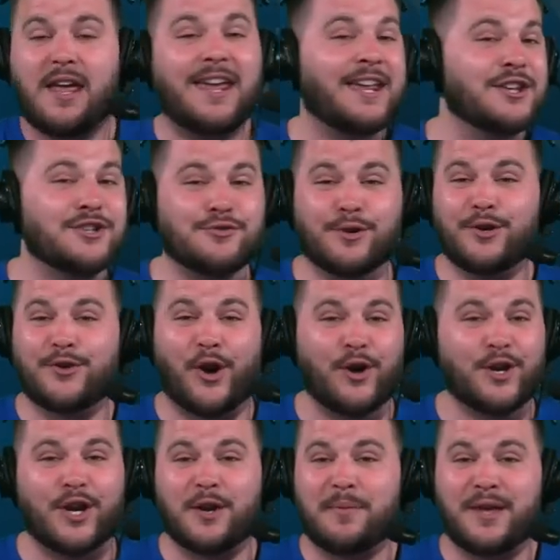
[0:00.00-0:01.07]
Injuries
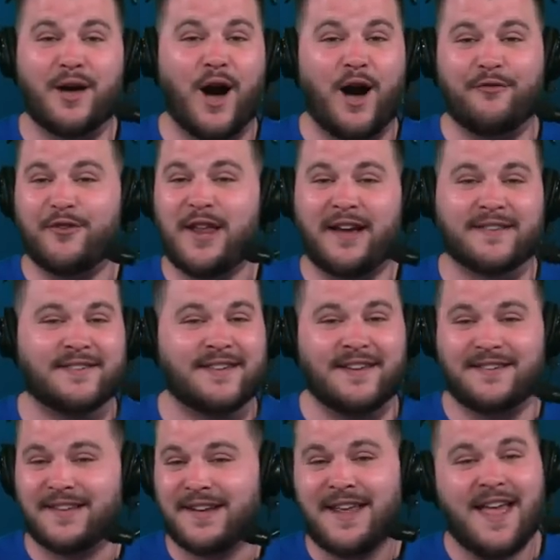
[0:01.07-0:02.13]
aren't going to be off next
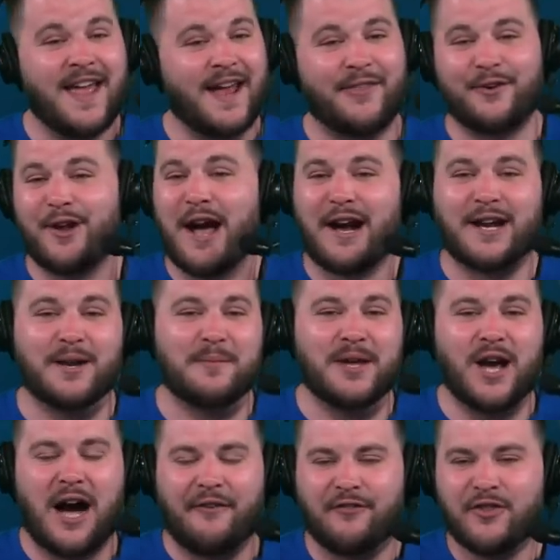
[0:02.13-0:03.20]
season, and they're not going to be
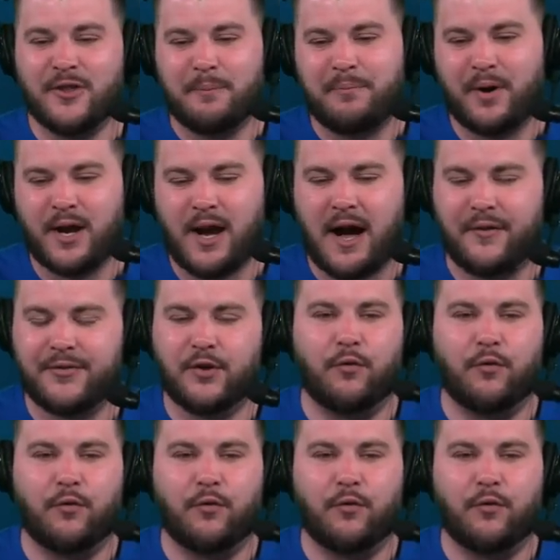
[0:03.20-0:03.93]
off in the playoffs.